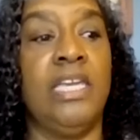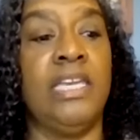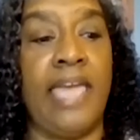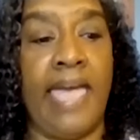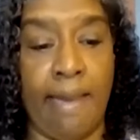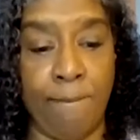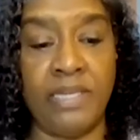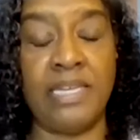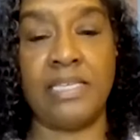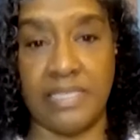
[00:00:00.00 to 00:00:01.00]
It
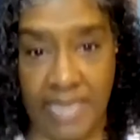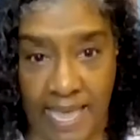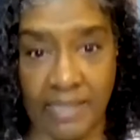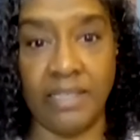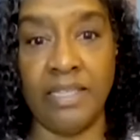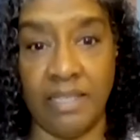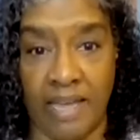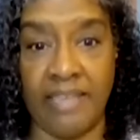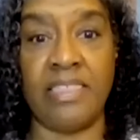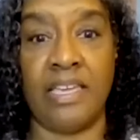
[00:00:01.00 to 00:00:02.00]
happened exactly
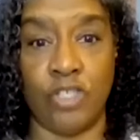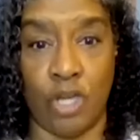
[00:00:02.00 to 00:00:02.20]
like they